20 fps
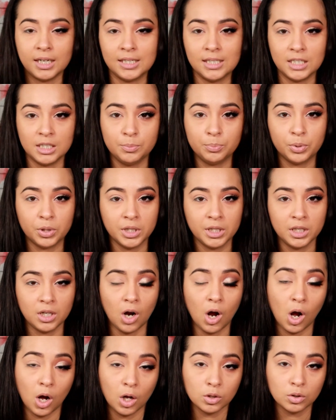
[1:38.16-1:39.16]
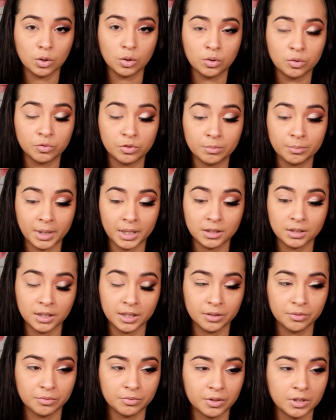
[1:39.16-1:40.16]
I did put it all over my
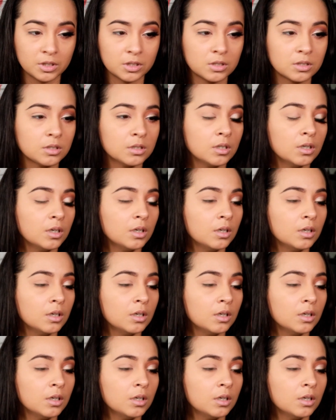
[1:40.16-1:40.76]
lid first.